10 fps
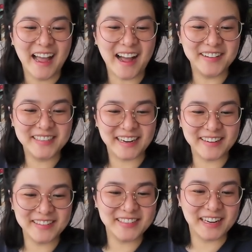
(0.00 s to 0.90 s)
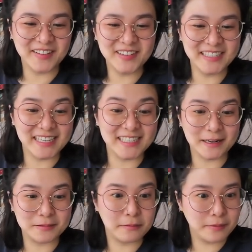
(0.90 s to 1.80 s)
How dare you tell me to
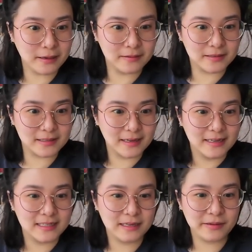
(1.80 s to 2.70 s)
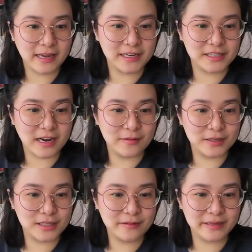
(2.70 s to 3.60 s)
accept abuse? TBH, I
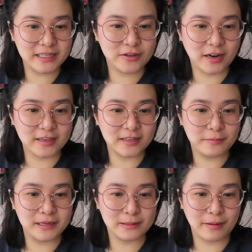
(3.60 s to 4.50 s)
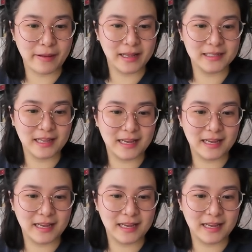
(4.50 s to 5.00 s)
was too busy trying not to piss my pants